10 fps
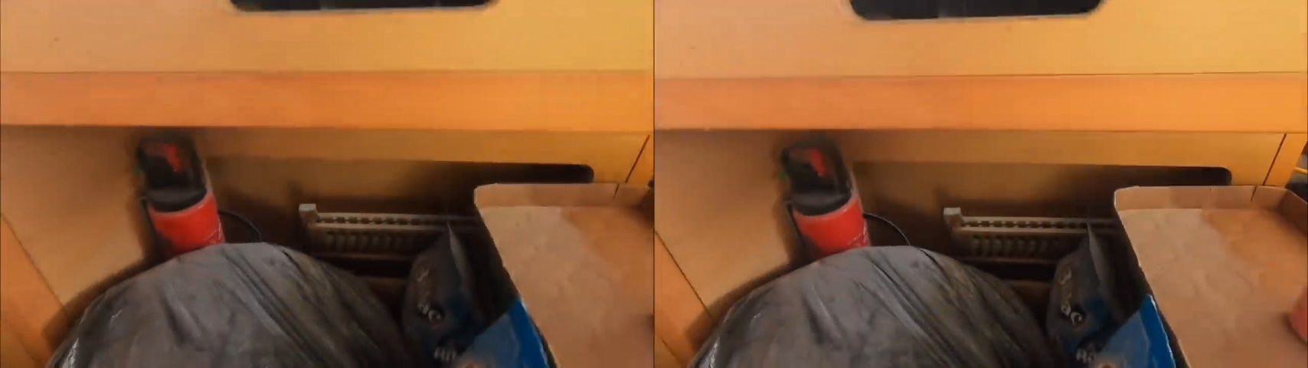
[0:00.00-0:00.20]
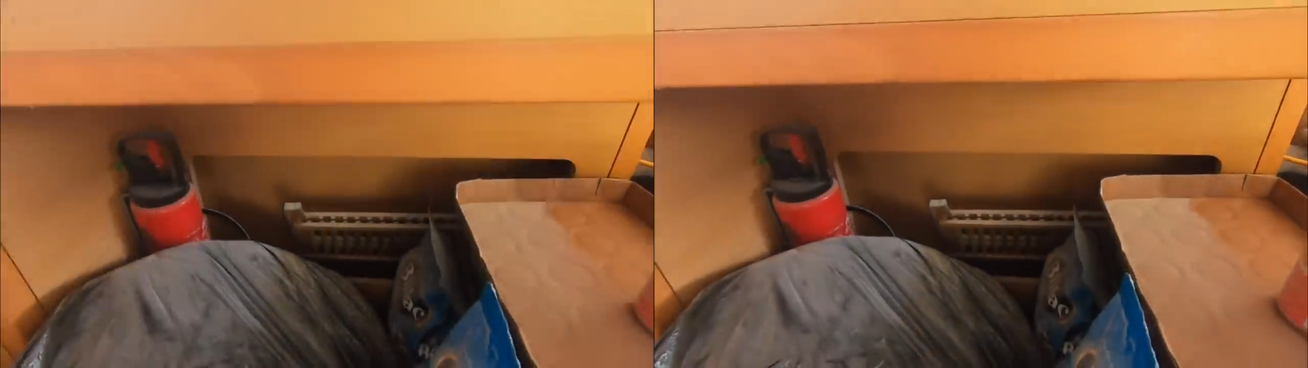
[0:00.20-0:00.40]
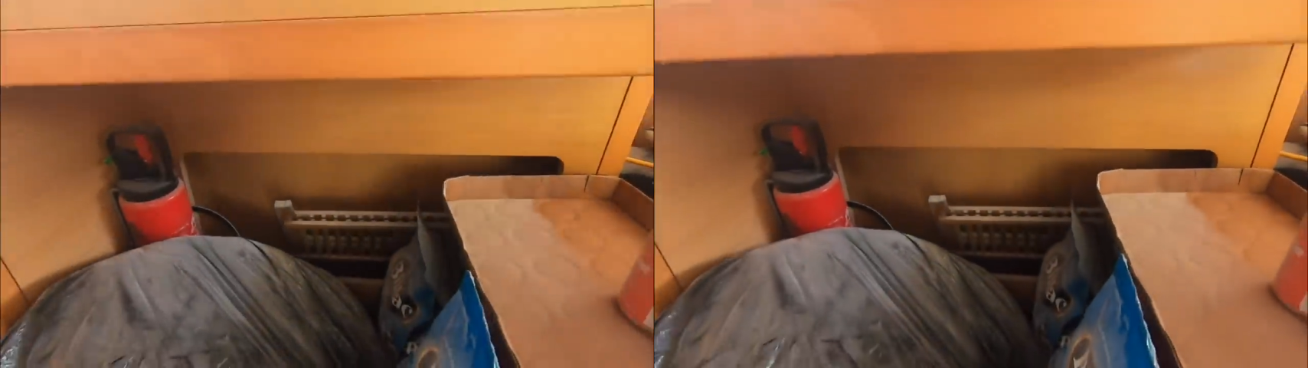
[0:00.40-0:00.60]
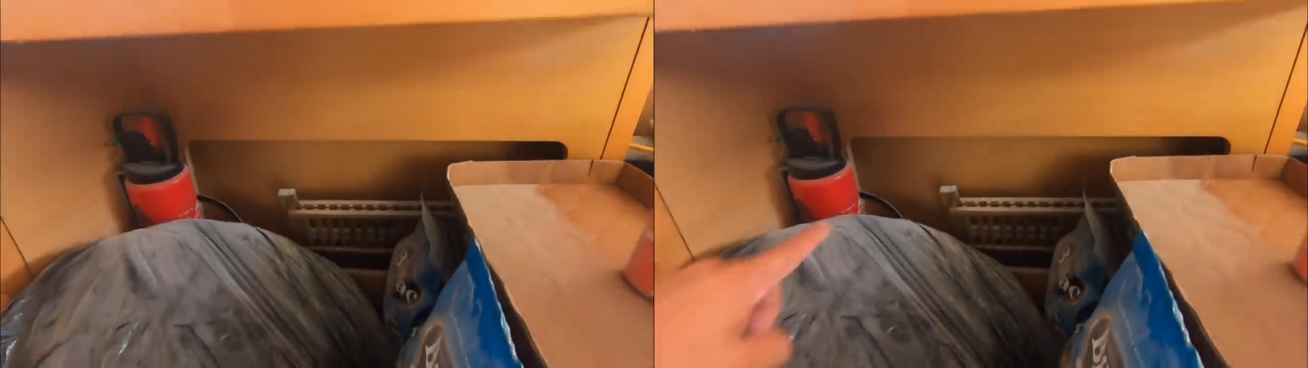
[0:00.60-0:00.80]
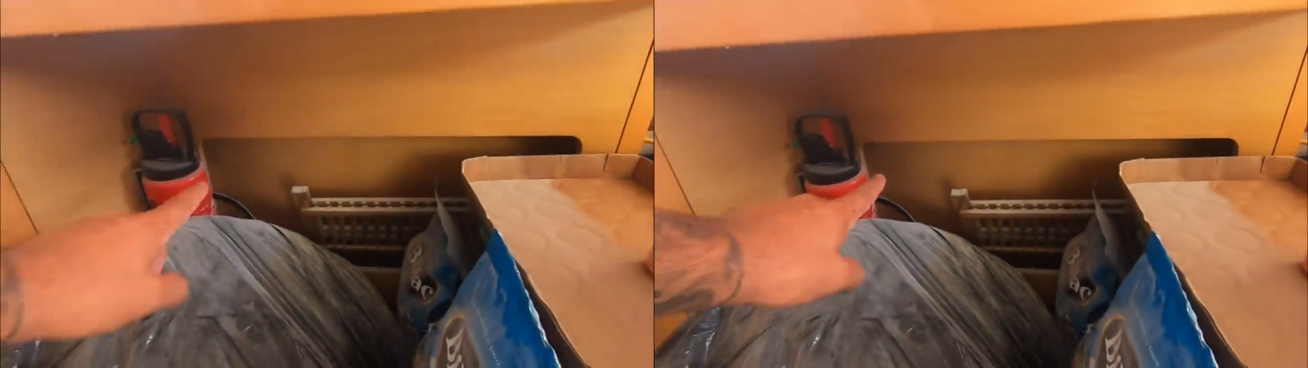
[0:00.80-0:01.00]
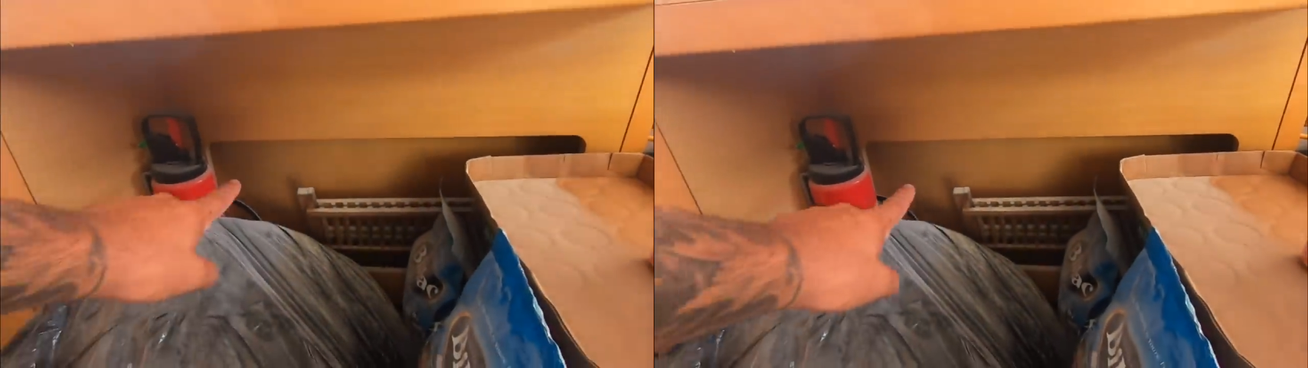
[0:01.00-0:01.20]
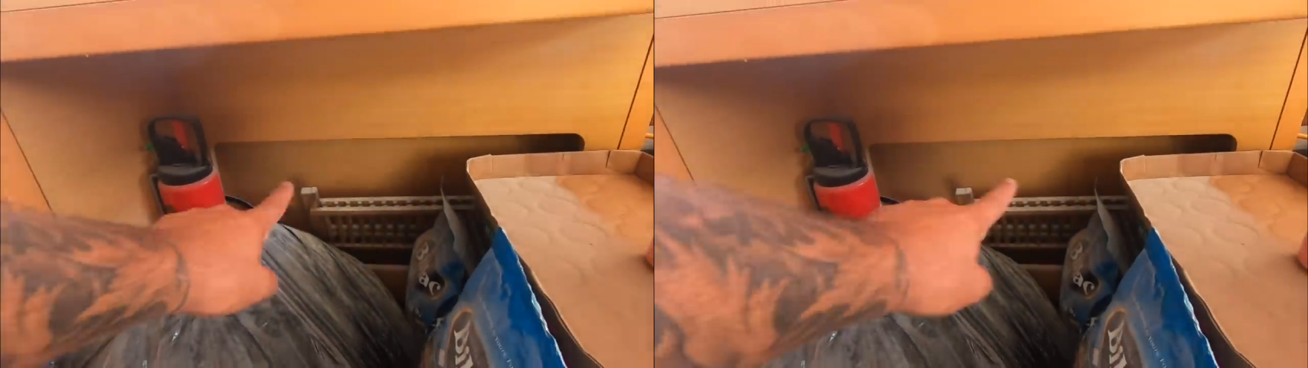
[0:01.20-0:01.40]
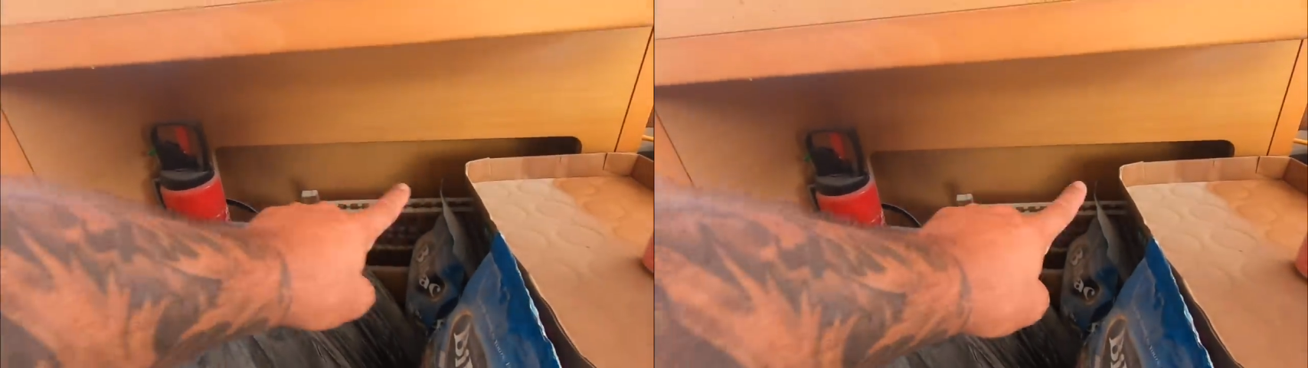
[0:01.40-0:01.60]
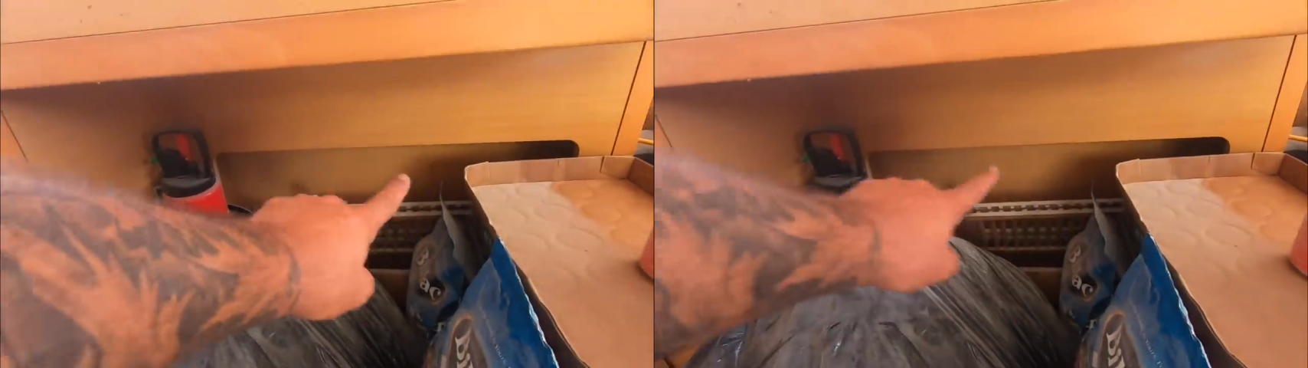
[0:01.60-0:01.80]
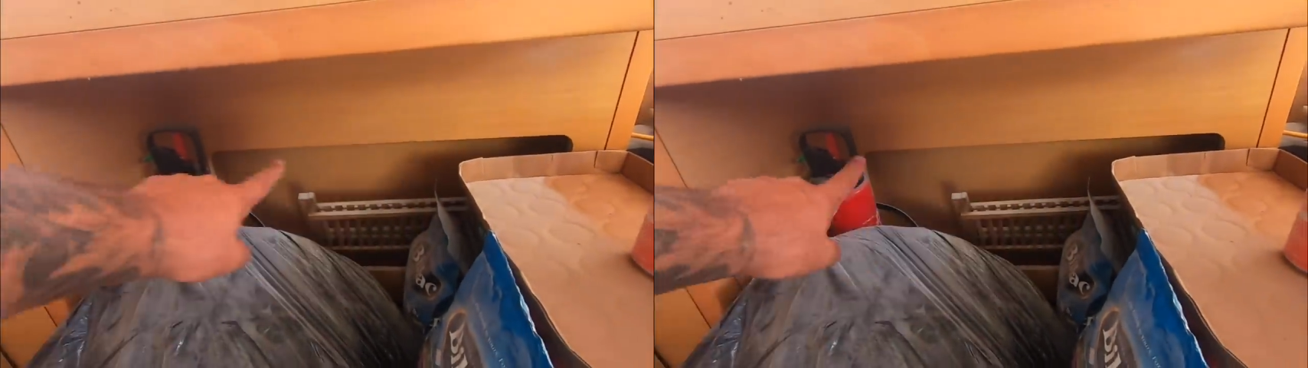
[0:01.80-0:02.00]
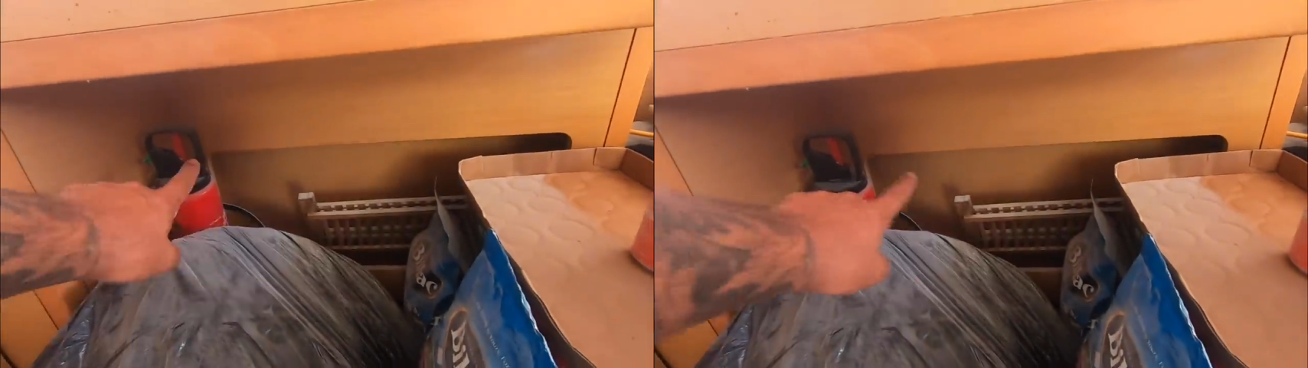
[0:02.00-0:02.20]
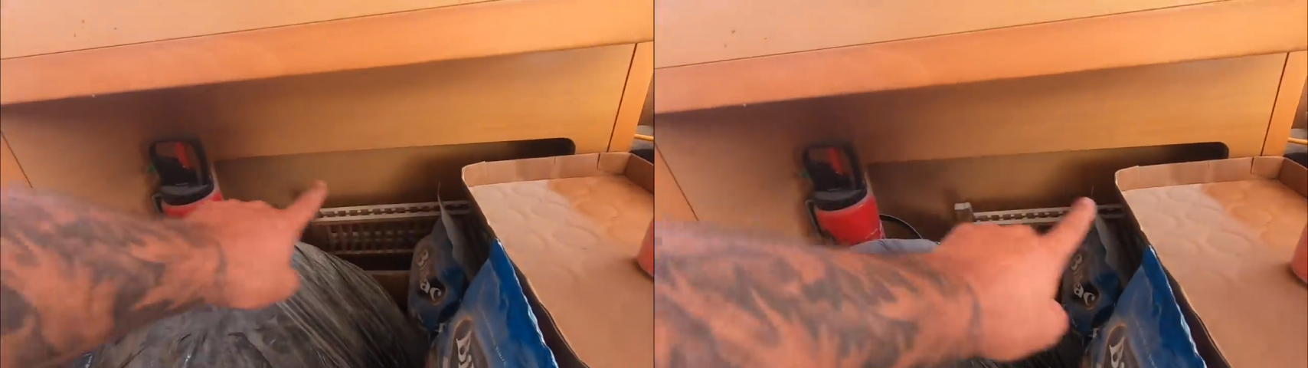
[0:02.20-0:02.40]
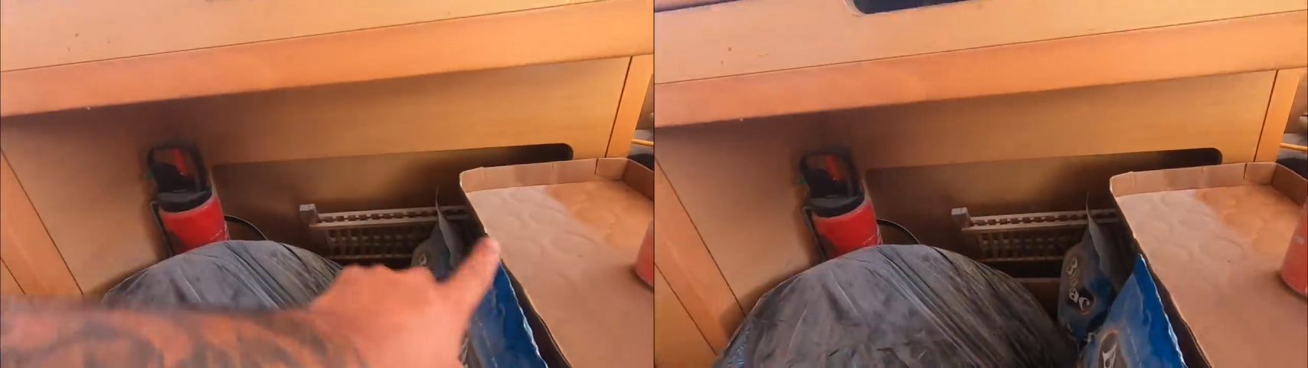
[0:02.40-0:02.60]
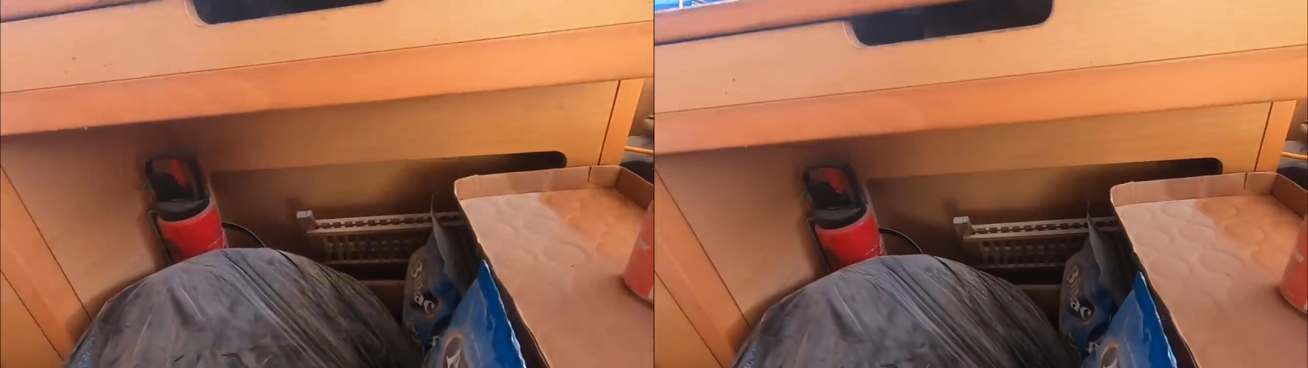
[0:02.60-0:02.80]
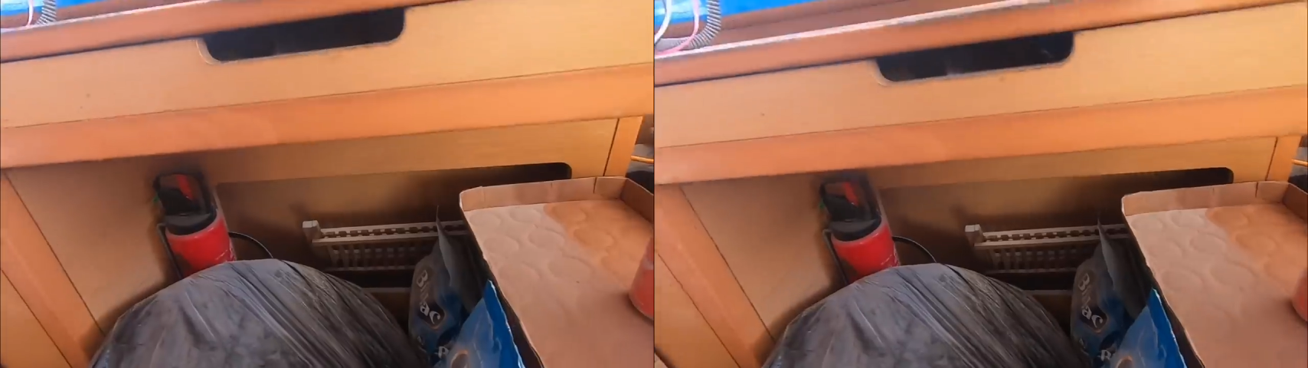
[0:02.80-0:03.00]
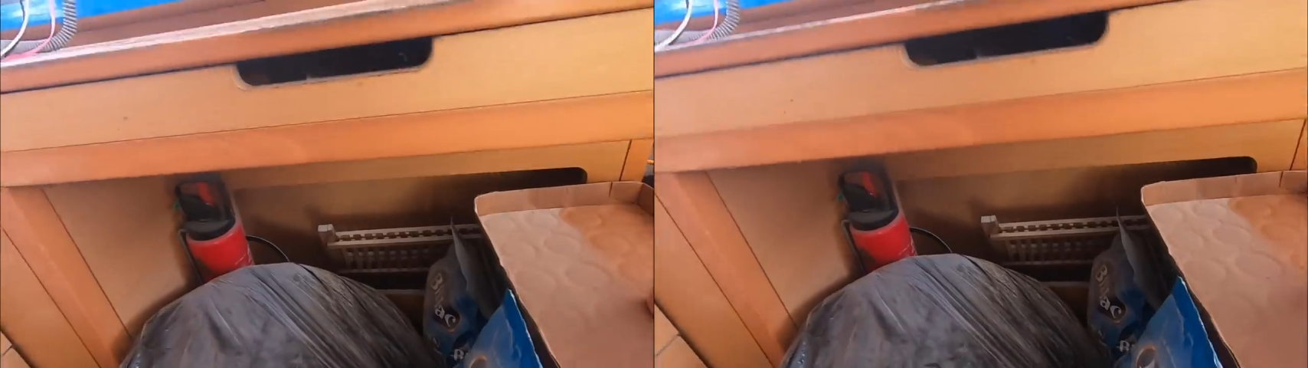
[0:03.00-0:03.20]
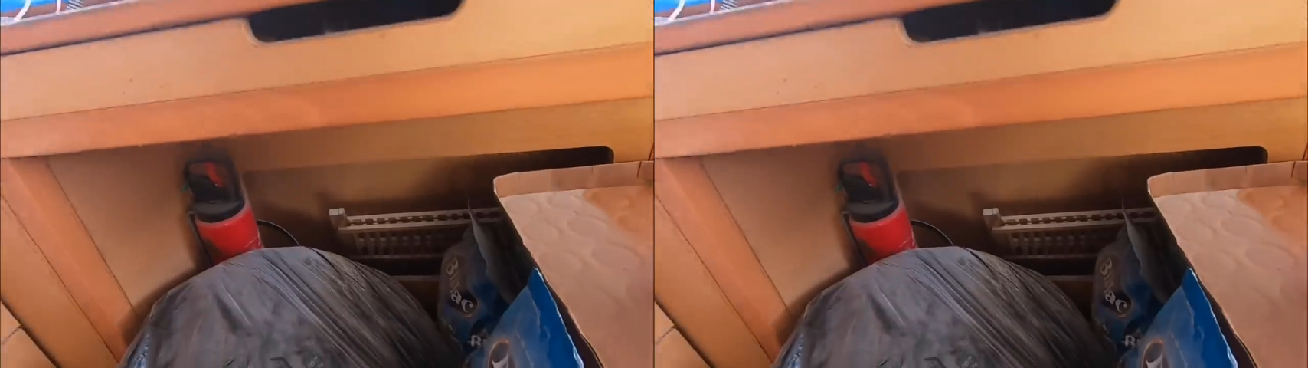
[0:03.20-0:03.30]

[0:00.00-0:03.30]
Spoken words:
No face is visible, so there are no lips to read.